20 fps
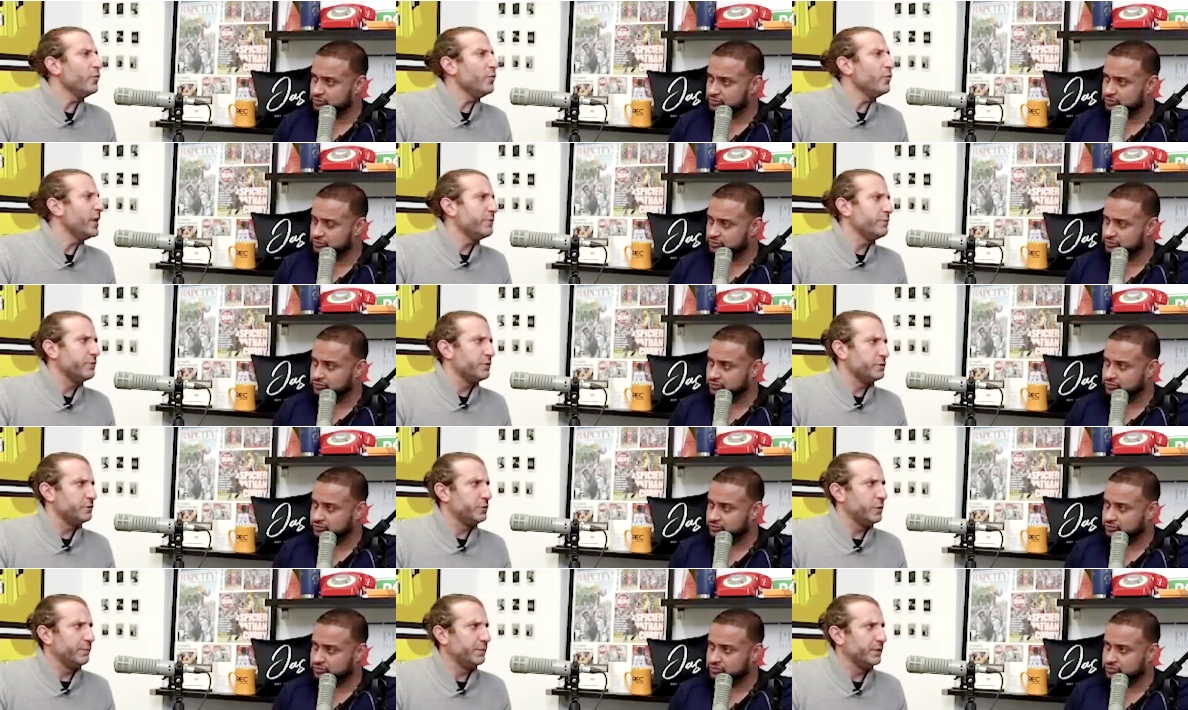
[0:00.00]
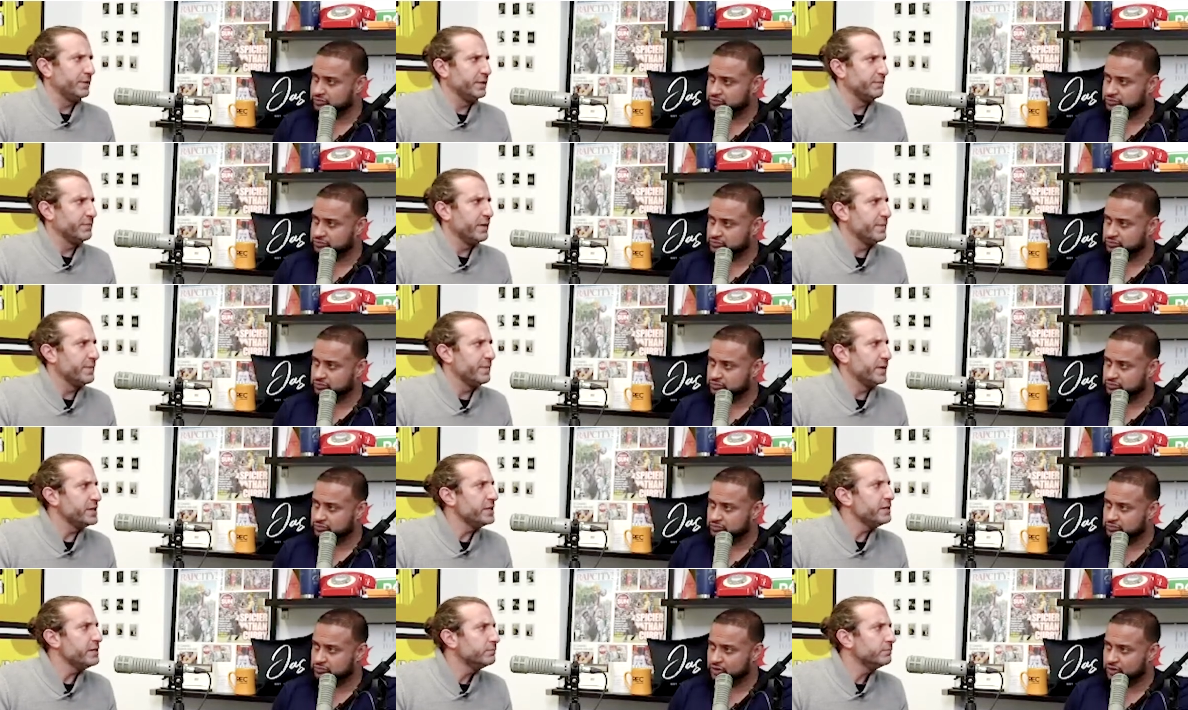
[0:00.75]
Speaker 1: okay with tripling my
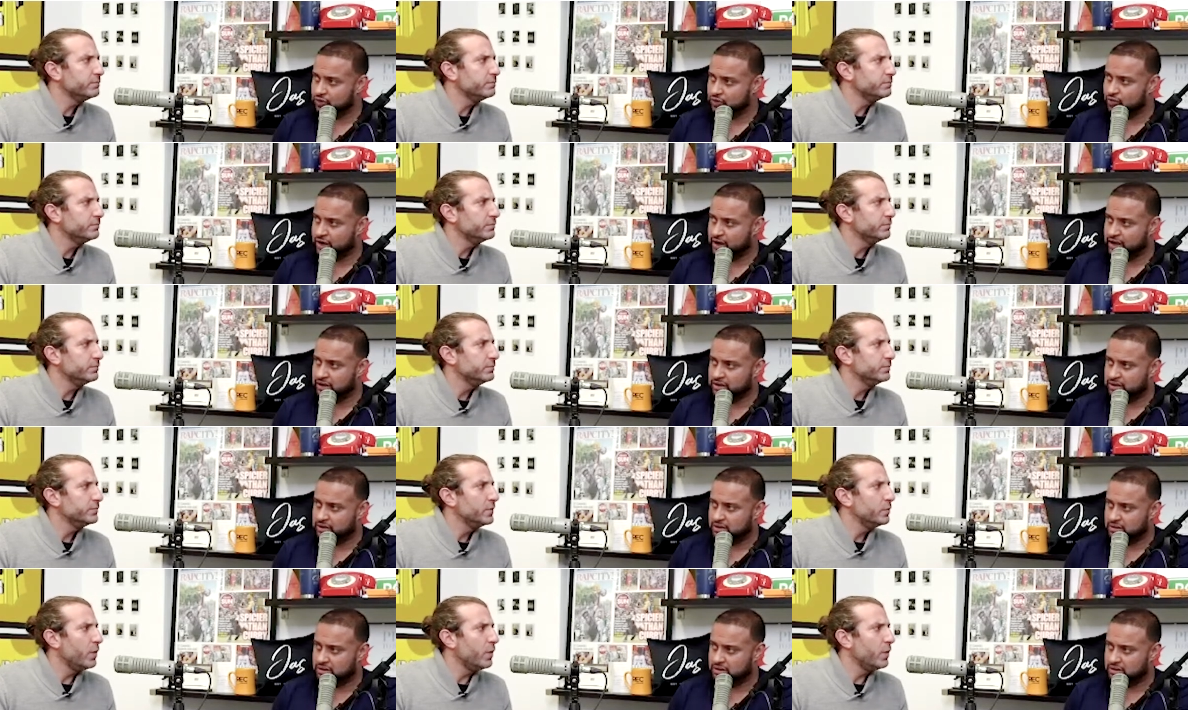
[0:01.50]
money. Right.